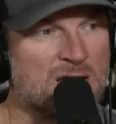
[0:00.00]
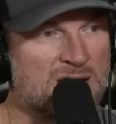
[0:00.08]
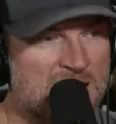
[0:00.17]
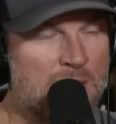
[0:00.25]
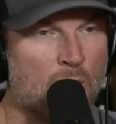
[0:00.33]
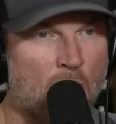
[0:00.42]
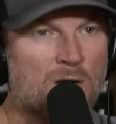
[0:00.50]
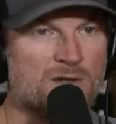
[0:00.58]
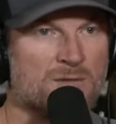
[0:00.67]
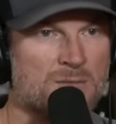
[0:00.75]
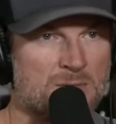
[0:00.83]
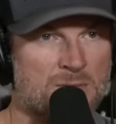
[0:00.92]
that they want
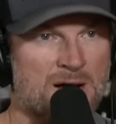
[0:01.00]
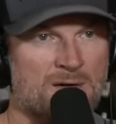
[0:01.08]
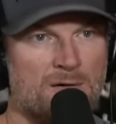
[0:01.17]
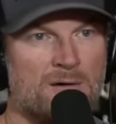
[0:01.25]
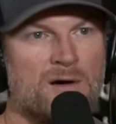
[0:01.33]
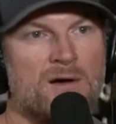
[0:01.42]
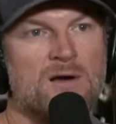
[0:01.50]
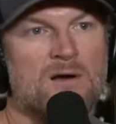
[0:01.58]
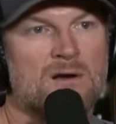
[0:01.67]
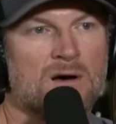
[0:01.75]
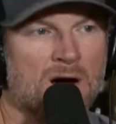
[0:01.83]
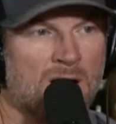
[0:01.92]
to be better.
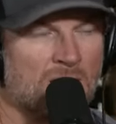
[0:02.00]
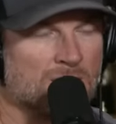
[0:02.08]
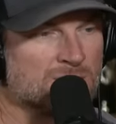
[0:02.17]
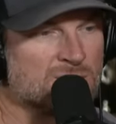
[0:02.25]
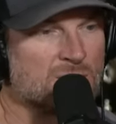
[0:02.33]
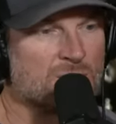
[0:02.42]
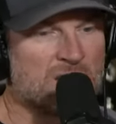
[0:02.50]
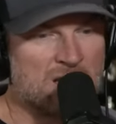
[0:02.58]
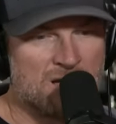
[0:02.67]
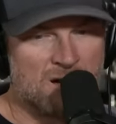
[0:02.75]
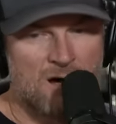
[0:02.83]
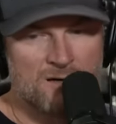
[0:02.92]
So
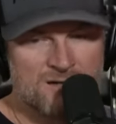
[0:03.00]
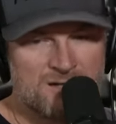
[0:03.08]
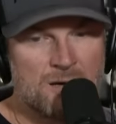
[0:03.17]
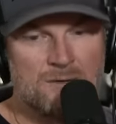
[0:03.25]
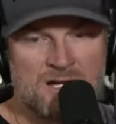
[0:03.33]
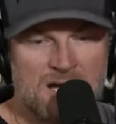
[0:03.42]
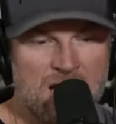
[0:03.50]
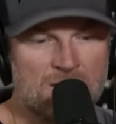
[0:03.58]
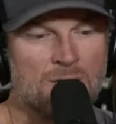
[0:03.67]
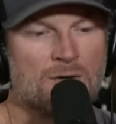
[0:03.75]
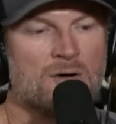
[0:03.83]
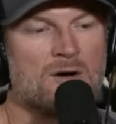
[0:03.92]
again, all this coming
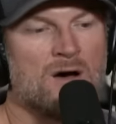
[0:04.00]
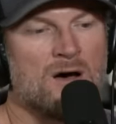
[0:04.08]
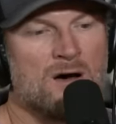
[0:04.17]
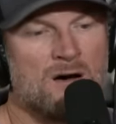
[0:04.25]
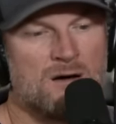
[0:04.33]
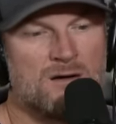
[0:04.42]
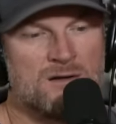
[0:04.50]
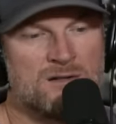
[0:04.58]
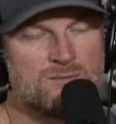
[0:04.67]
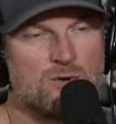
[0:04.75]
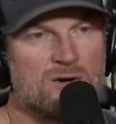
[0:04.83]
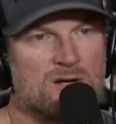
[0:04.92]
together
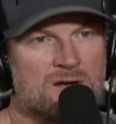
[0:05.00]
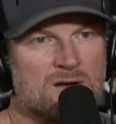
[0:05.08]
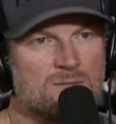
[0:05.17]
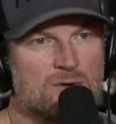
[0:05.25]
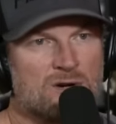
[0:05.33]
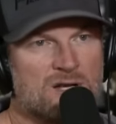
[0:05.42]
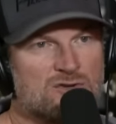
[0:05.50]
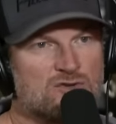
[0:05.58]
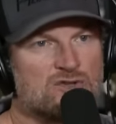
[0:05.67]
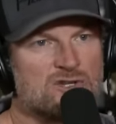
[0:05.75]
is pretty interesting.